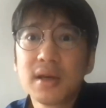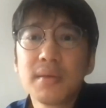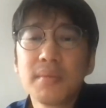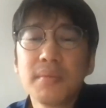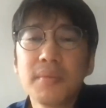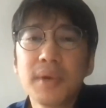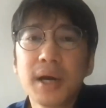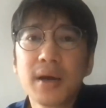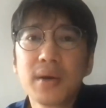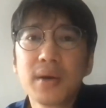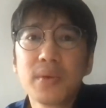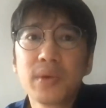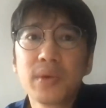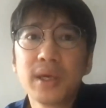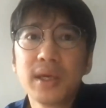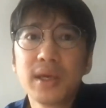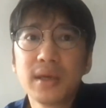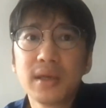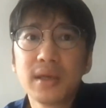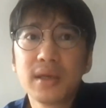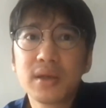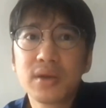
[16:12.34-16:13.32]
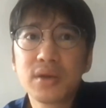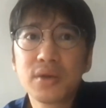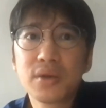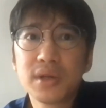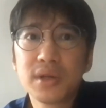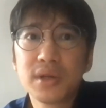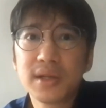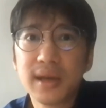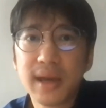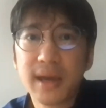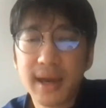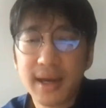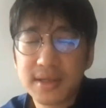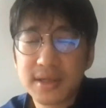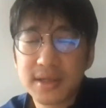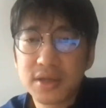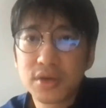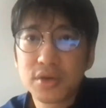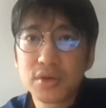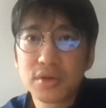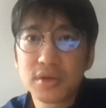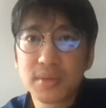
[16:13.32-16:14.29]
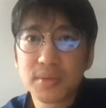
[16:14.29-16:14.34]
but we couldn't
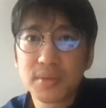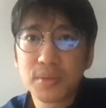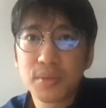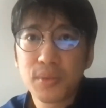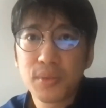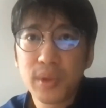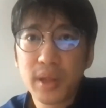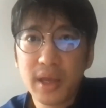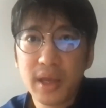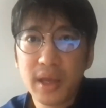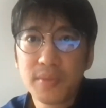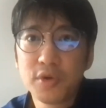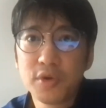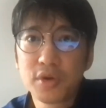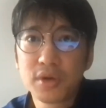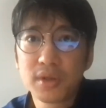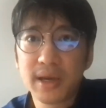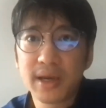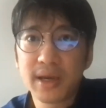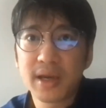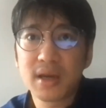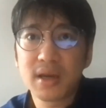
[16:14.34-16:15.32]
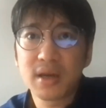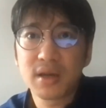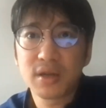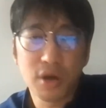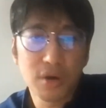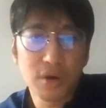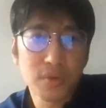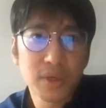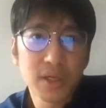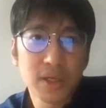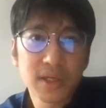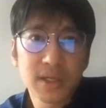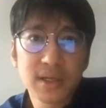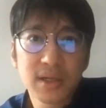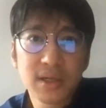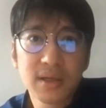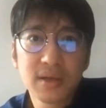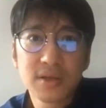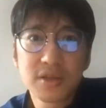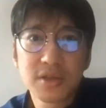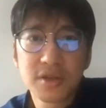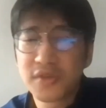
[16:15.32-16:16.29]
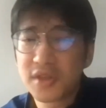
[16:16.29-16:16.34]
execute the playbook like clockwork.
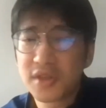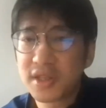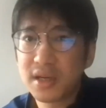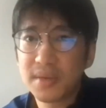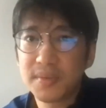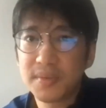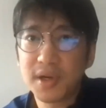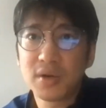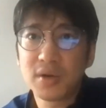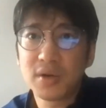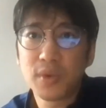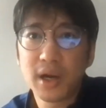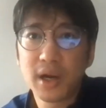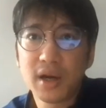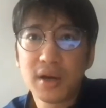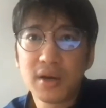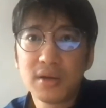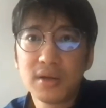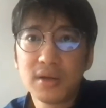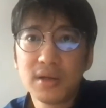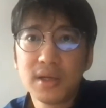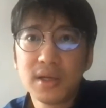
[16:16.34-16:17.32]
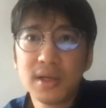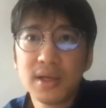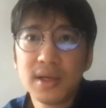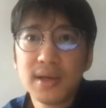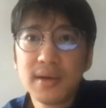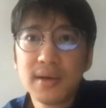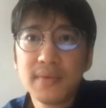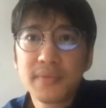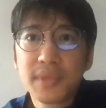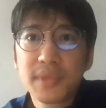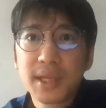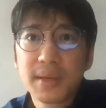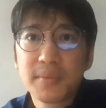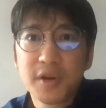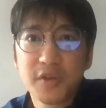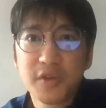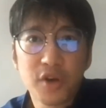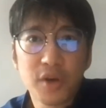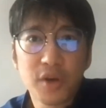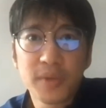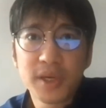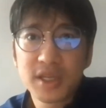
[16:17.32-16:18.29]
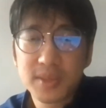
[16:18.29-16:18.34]
So if you think about a
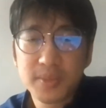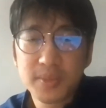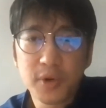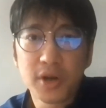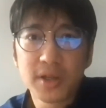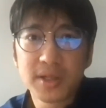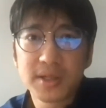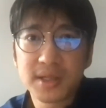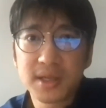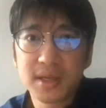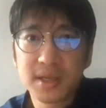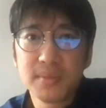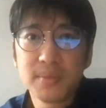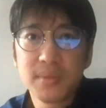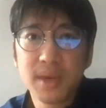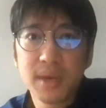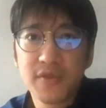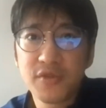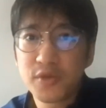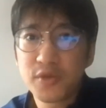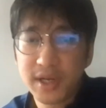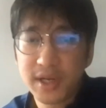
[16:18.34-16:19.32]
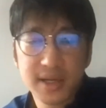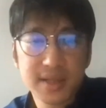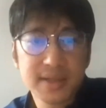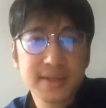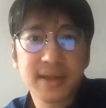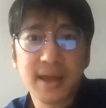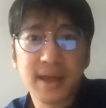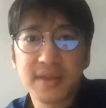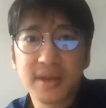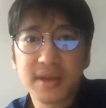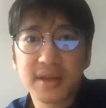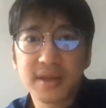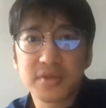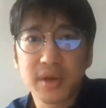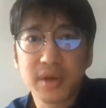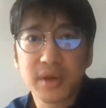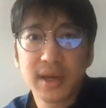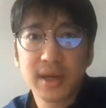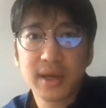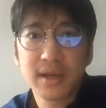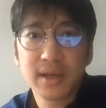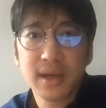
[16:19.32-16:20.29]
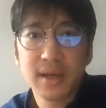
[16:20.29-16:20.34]
well-performing sports team, everyone has tactics,
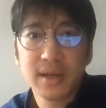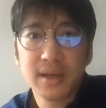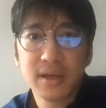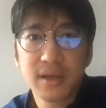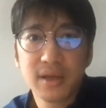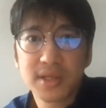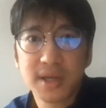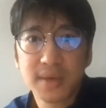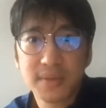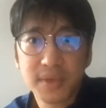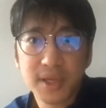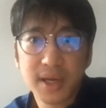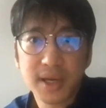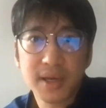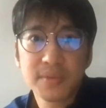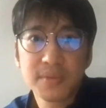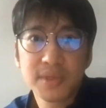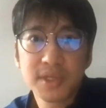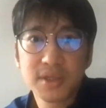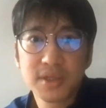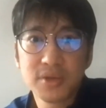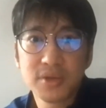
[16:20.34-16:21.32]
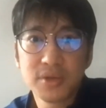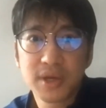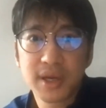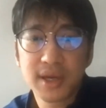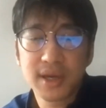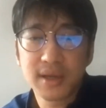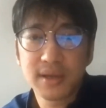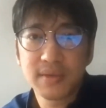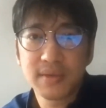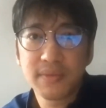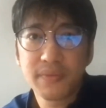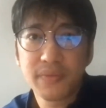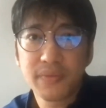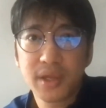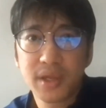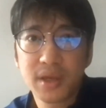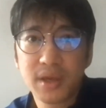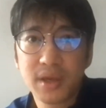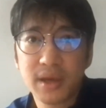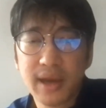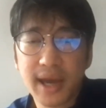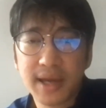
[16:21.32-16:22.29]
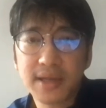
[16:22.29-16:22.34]
right? And sometimes you can
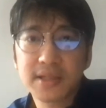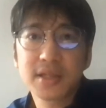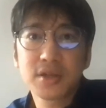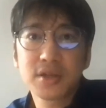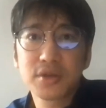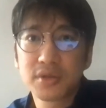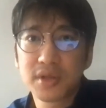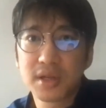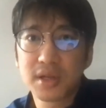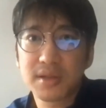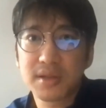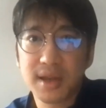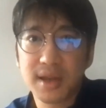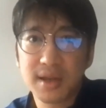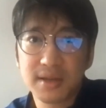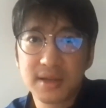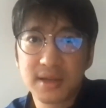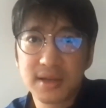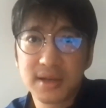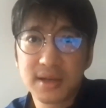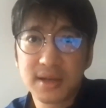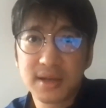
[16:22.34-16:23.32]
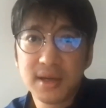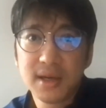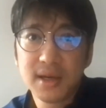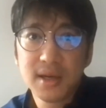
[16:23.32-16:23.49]
execute the tactic